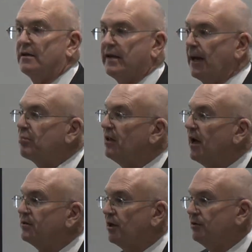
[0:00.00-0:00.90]

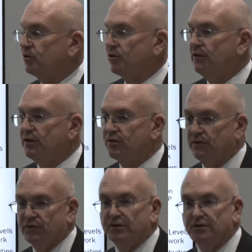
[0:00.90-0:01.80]
capitalize on the security
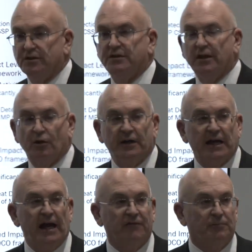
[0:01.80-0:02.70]
services that they already
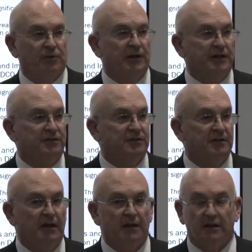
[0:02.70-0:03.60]
have in place,
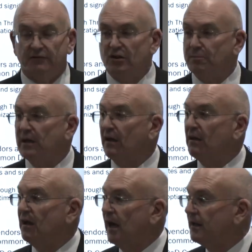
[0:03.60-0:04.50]
because they spent a
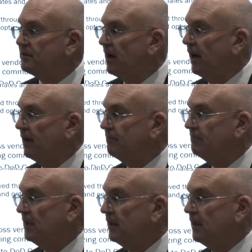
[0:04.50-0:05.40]
lot of time
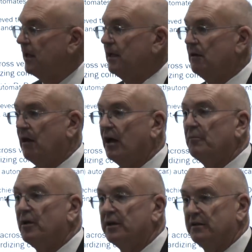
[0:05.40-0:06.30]
and a lot
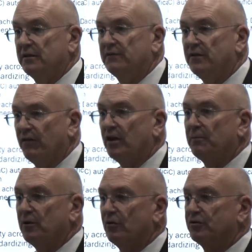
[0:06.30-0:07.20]
of money
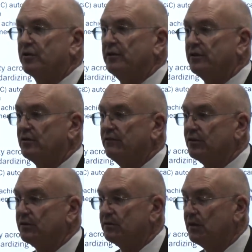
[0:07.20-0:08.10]
developing those security
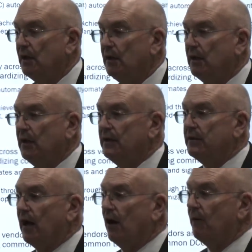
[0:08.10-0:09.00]
services.
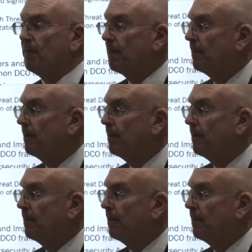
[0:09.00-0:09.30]
Now,